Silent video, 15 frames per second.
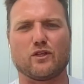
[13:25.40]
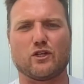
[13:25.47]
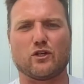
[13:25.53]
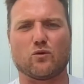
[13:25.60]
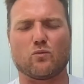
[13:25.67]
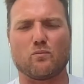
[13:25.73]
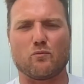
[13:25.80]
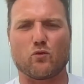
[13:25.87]

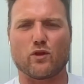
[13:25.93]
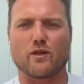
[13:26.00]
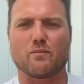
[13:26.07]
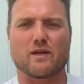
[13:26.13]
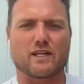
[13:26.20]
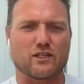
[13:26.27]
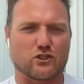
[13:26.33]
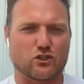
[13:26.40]

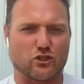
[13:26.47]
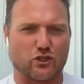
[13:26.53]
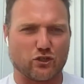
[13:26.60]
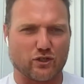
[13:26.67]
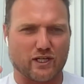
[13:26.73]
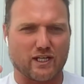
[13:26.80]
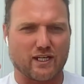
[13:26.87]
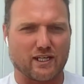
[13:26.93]
really making sure
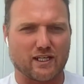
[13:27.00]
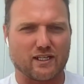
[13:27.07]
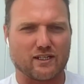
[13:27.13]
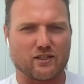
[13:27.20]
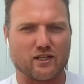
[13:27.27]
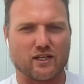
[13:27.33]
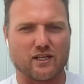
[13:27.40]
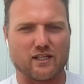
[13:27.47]
you're getting
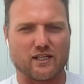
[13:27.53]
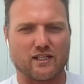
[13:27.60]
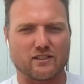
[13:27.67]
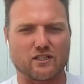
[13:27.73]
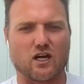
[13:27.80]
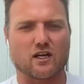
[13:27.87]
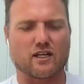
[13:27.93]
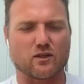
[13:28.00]
in
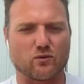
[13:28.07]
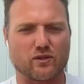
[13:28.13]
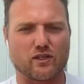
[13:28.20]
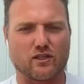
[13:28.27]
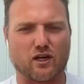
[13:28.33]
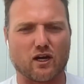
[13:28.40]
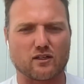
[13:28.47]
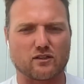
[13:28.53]
and talking with
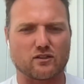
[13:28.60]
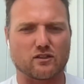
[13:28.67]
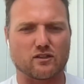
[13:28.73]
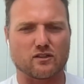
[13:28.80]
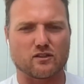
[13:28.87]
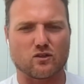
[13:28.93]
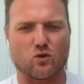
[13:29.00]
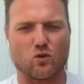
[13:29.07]
a
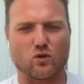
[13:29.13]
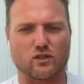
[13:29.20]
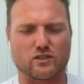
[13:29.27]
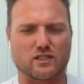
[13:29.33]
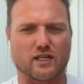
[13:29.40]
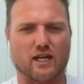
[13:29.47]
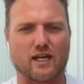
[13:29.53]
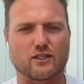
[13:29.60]
doctor or
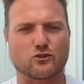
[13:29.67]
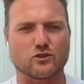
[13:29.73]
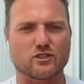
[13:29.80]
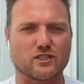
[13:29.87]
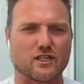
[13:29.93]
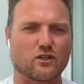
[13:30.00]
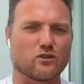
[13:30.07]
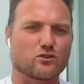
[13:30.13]
a
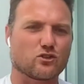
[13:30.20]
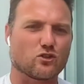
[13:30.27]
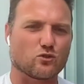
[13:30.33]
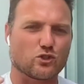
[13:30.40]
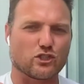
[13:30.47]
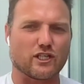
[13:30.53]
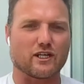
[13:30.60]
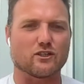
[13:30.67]
psychiatrist that also
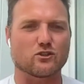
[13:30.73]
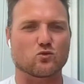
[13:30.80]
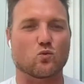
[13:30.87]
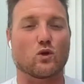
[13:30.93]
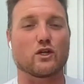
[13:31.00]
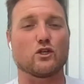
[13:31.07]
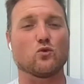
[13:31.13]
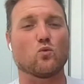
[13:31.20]
shares
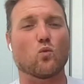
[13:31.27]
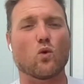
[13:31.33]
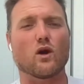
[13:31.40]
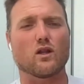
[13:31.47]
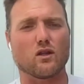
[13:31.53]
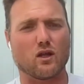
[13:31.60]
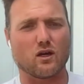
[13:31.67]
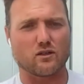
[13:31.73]
what you
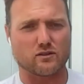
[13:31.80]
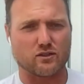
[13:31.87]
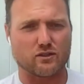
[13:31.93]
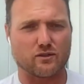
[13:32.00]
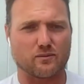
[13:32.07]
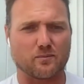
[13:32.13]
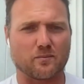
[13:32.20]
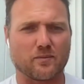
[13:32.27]
want long
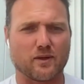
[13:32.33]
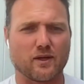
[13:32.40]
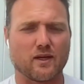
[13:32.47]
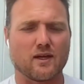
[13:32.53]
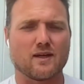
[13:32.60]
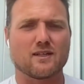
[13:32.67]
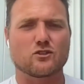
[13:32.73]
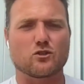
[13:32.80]
term.
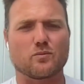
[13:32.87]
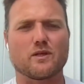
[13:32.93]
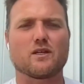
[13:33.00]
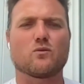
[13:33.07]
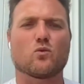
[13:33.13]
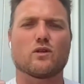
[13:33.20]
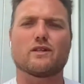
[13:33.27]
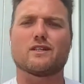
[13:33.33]
So
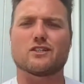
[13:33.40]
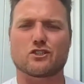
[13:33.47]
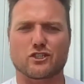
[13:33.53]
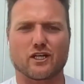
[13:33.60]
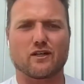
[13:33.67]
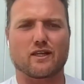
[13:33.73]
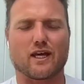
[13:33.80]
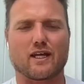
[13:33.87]
being willing to
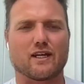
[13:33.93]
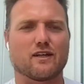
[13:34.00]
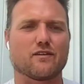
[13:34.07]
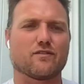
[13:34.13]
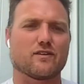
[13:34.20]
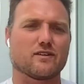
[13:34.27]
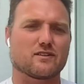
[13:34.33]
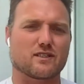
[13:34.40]
share that.
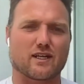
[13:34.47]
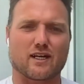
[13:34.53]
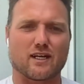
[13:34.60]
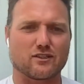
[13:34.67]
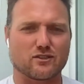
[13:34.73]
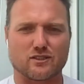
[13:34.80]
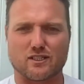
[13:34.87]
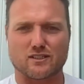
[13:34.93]
And if a
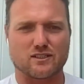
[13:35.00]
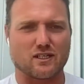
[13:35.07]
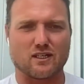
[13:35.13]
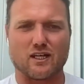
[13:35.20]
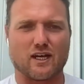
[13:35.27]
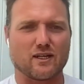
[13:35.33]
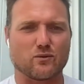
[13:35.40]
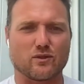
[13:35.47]
psychiatrist doesn't
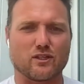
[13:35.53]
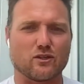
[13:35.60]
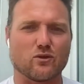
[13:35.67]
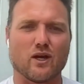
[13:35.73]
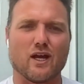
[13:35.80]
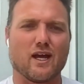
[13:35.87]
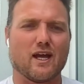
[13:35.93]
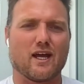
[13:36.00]
align with
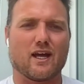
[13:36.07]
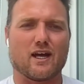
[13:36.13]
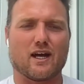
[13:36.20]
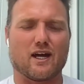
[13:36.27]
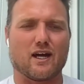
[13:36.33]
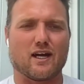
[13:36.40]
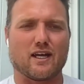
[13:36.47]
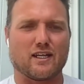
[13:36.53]
you,
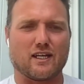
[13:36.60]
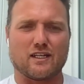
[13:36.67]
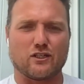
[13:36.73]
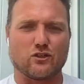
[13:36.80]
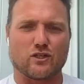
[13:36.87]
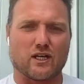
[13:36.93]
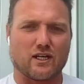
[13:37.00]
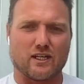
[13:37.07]

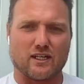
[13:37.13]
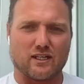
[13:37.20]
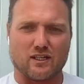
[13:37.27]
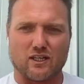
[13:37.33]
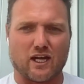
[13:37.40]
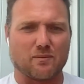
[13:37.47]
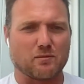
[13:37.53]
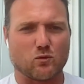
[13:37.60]
and you're not
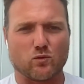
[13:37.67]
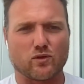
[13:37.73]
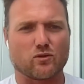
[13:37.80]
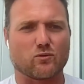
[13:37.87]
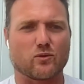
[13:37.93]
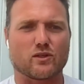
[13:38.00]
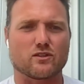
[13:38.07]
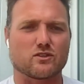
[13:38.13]
in alignment
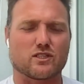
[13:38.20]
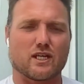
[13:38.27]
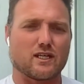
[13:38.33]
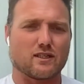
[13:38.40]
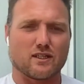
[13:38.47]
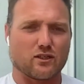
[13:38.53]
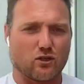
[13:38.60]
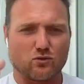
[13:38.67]
with what they're
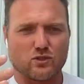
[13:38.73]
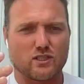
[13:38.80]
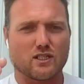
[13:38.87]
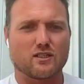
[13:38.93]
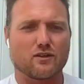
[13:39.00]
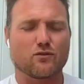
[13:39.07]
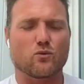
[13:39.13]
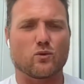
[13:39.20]
saying, then go
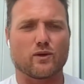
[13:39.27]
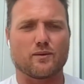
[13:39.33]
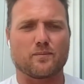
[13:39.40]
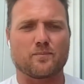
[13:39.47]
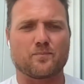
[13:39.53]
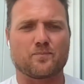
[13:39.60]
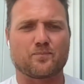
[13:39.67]
see a different one.